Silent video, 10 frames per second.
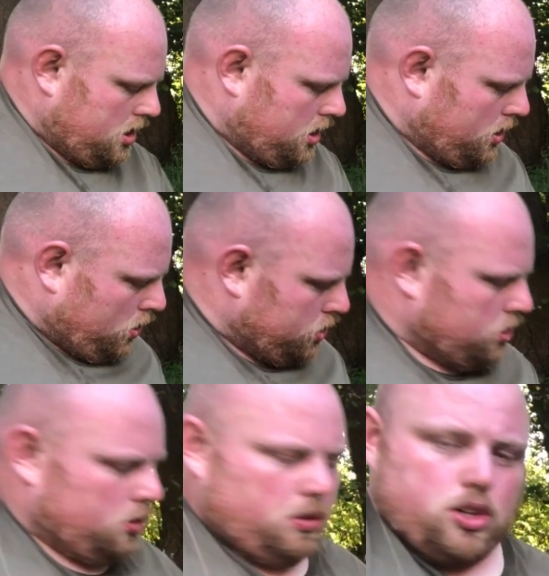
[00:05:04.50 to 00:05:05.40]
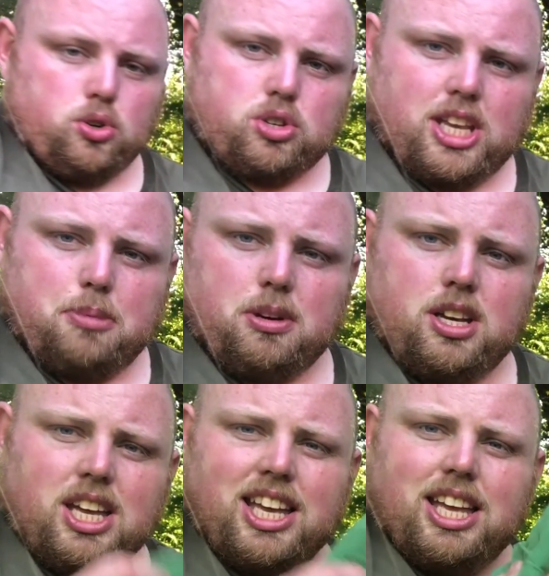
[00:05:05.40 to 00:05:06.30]
then also I just keep
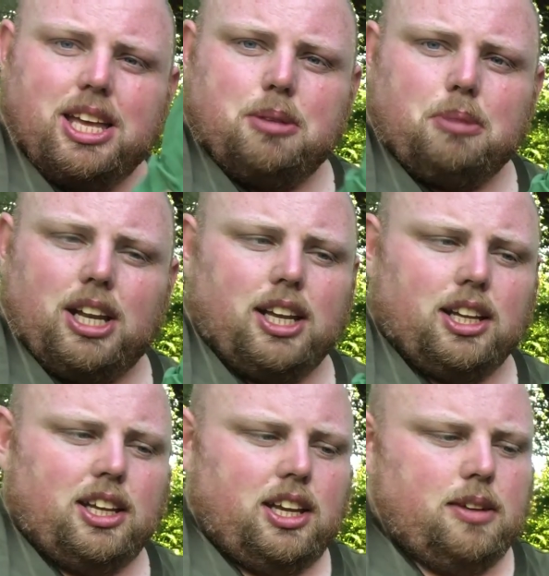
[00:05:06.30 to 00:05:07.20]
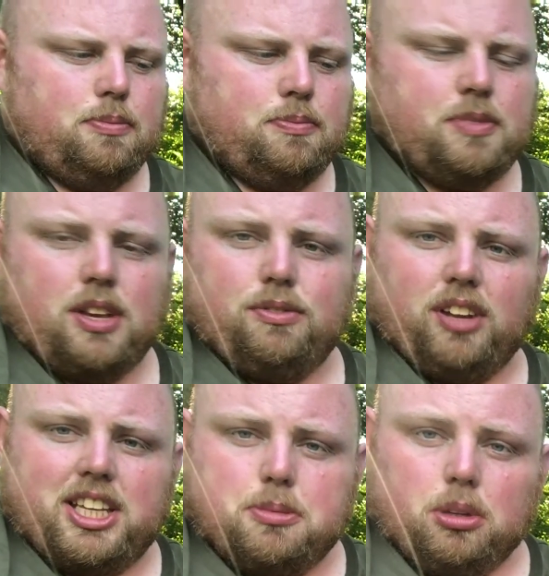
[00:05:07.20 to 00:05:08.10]
my little
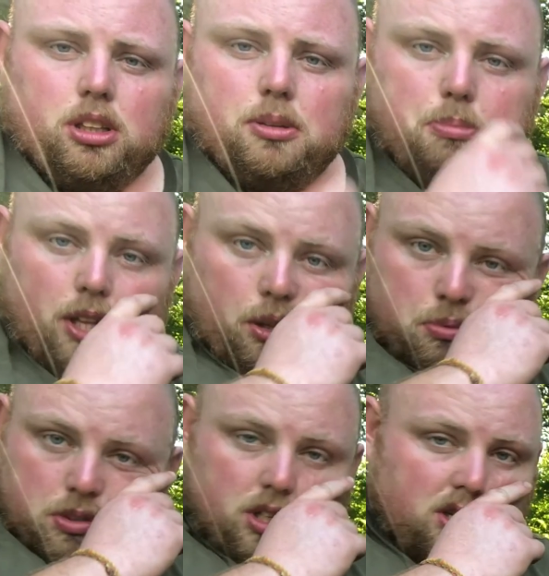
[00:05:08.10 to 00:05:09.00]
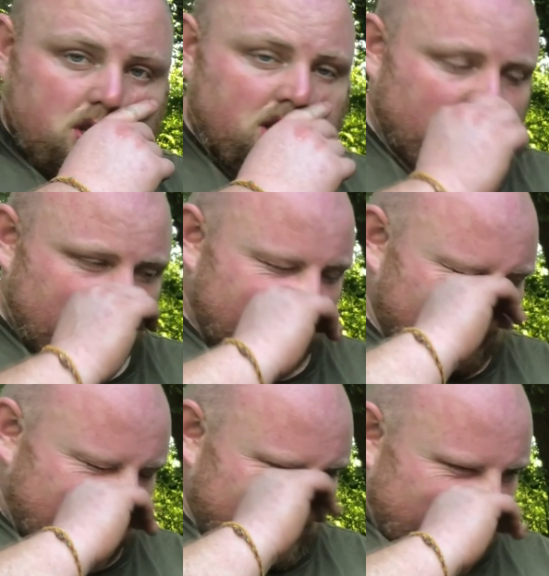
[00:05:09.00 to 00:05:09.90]
inflatable pillow,
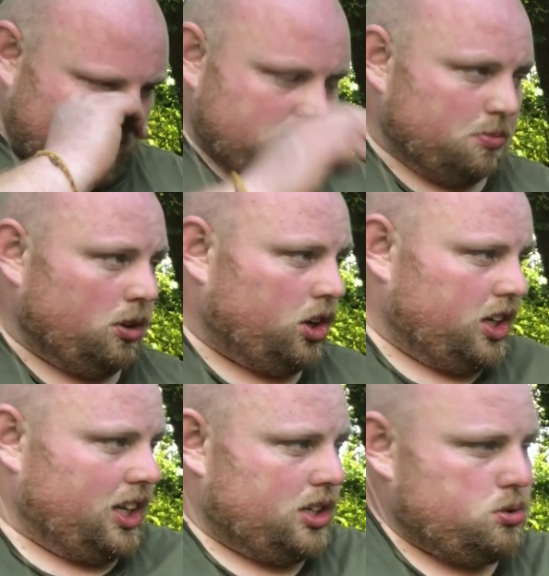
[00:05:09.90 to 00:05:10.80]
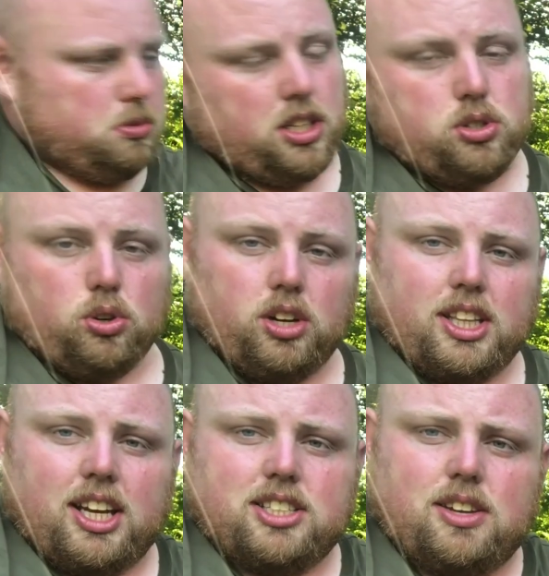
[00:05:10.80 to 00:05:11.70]
just in case I'm not in this. This already
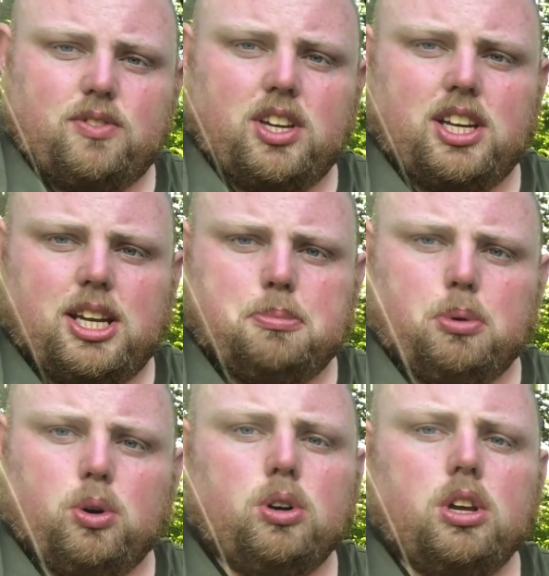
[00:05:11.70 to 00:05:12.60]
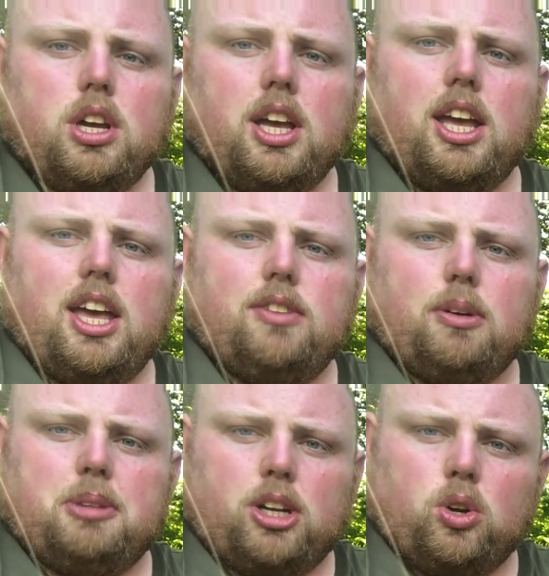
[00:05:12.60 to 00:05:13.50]
has everything in it, but if I'm
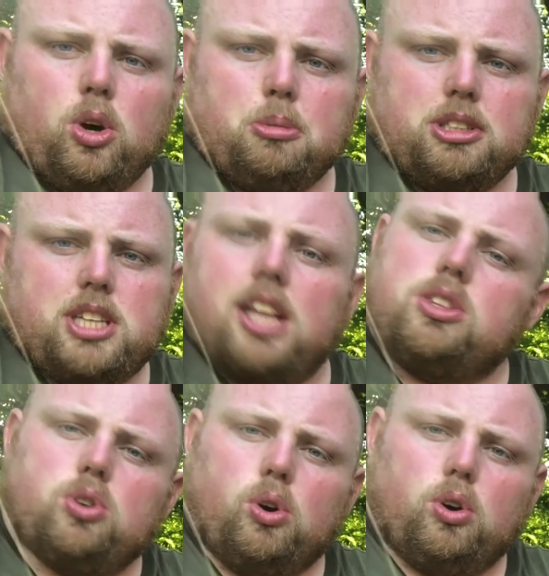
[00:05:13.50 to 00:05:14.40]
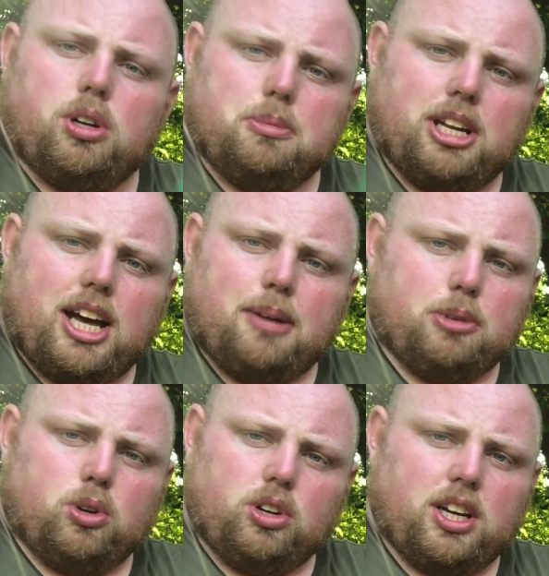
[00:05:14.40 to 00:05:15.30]
in a normal tent or I'm in a
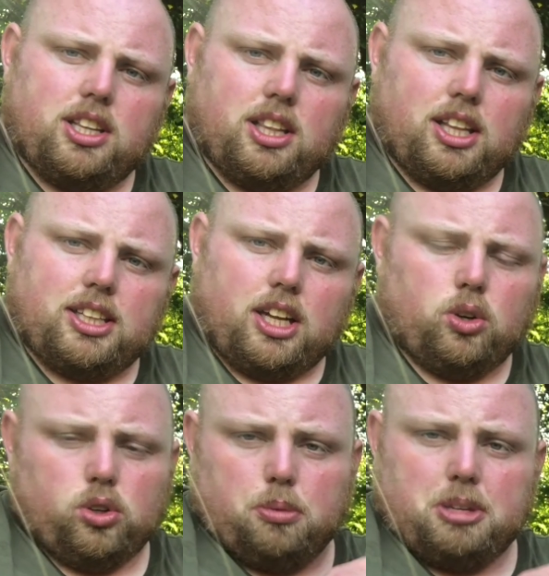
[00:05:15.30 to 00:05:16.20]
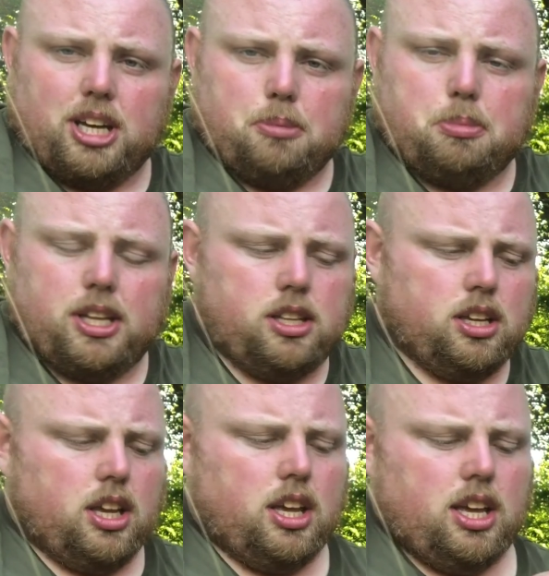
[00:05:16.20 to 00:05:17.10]
hammock or anything like that, or on my camp bed,
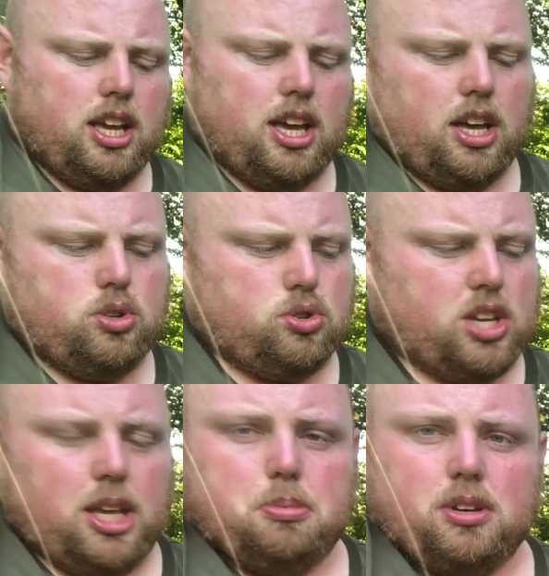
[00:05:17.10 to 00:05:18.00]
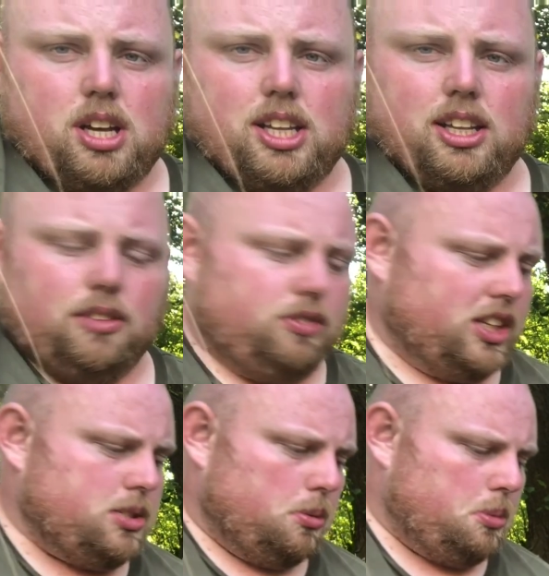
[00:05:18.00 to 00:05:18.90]
I just keep a little
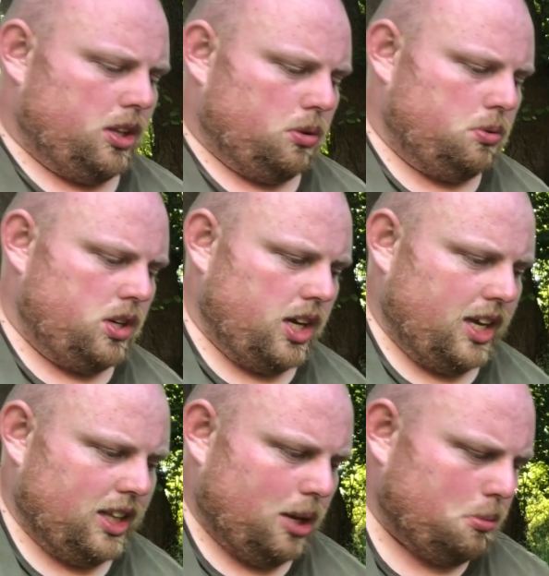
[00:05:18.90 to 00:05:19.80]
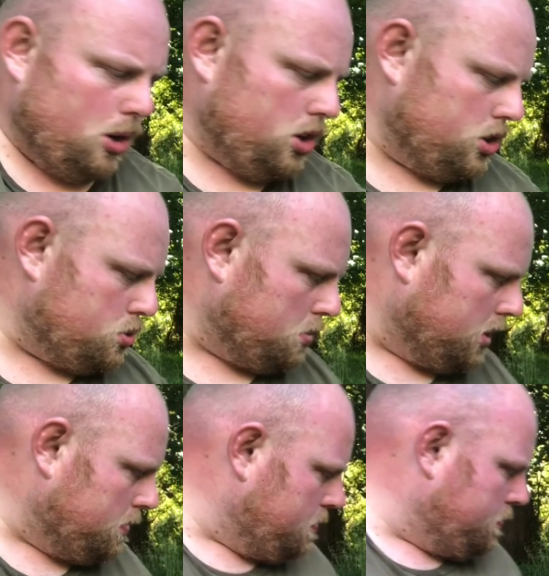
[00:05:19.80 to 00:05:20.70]
inflatable pillow in that pocket as well.
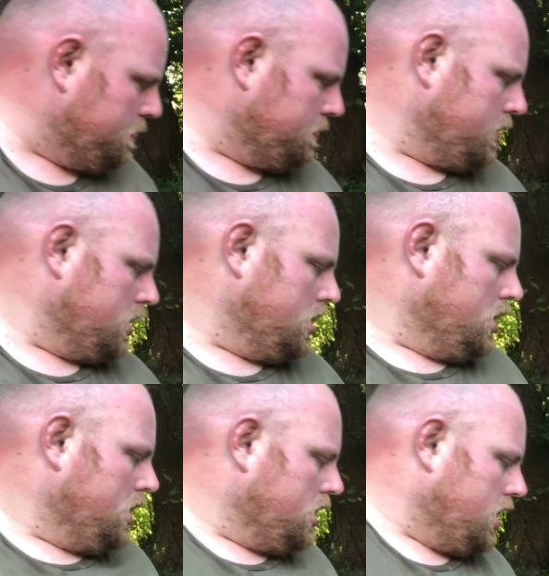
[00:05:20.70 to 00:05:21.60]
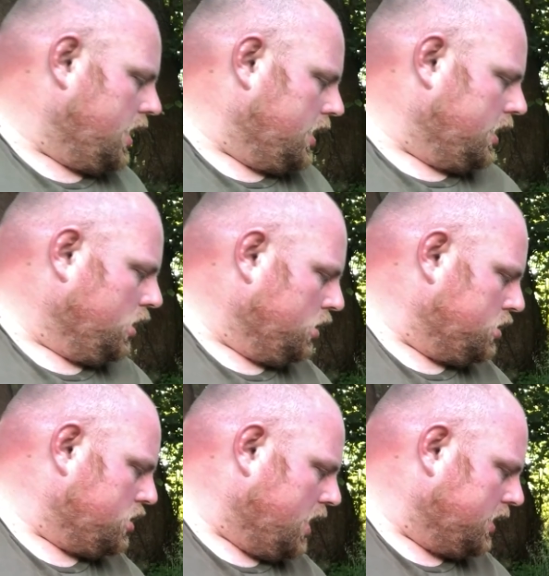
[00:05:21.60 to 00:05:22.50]
Okay, and then on the
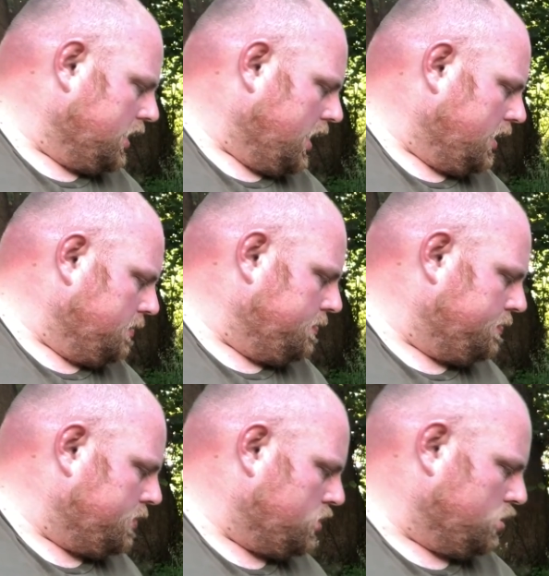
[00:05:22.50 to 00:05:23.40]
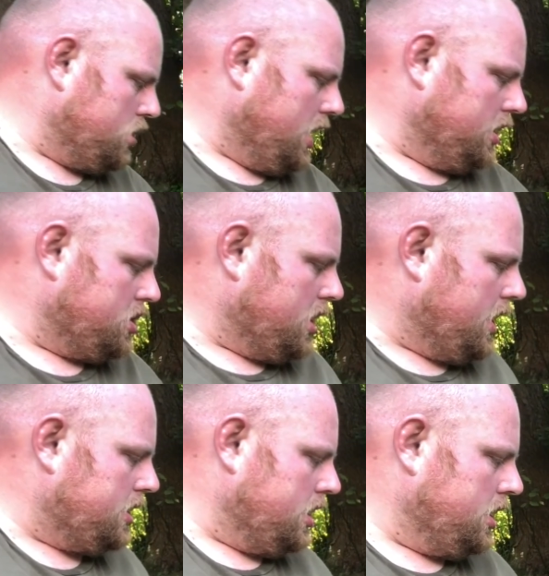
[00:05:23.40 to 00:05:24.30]
side of that, just down the
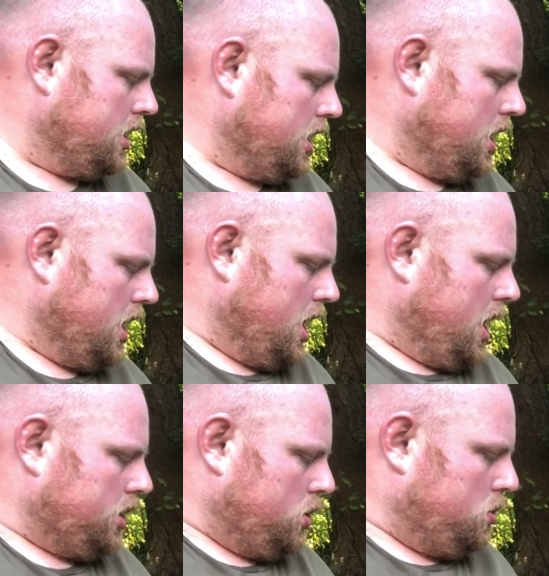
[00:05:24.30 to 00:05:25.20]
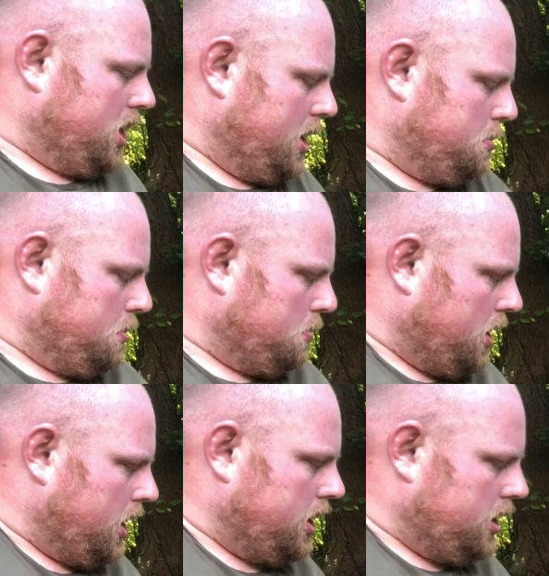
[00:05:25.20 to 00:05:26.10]
side, I do keep
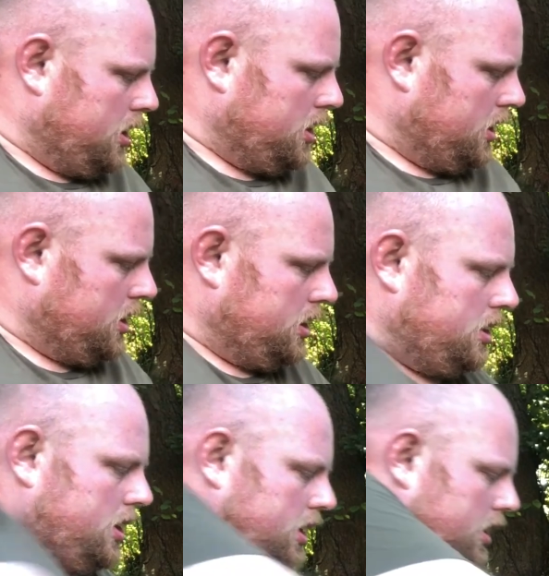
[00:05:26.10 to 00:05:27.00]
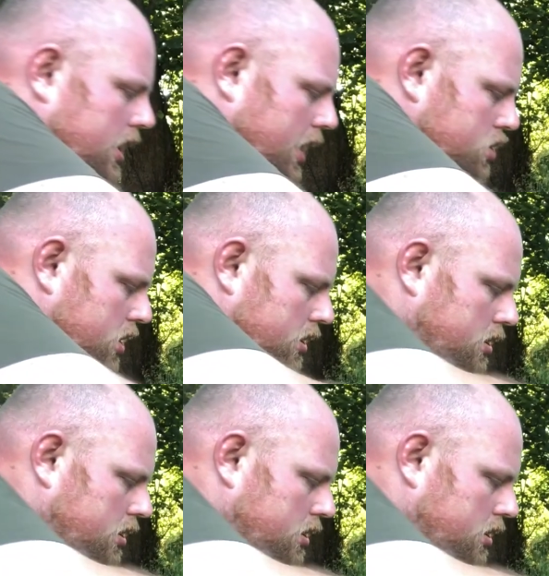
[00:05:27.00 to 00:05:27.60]
my hatchet.